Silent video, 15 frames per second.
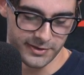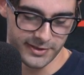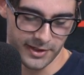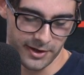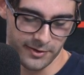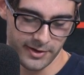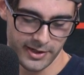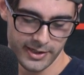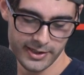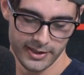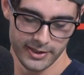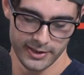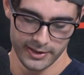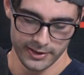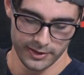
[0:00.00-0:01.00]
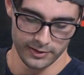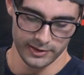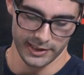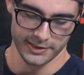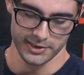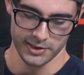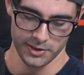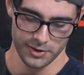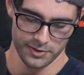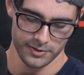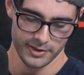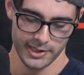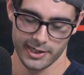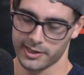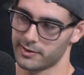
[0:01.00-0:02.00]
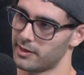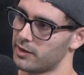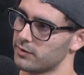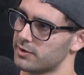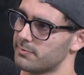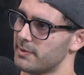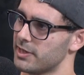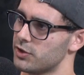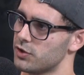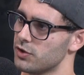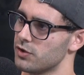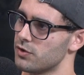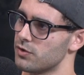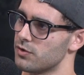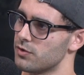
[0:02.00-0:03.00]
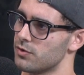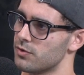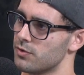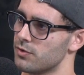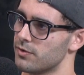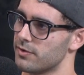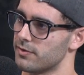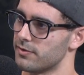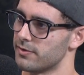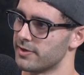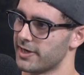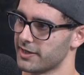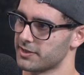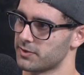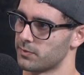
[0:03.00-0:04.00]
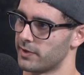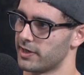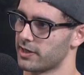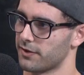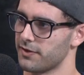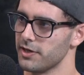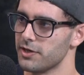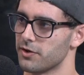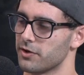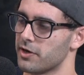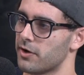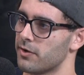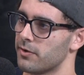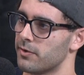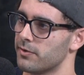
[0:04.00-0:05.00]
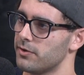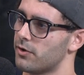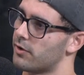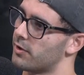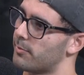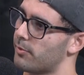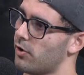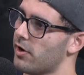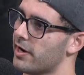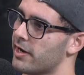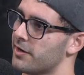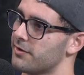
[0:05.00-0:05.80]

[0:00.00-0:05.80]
So good luck to you. And I'll speak to you next week. I think you're on a bye, aren't you?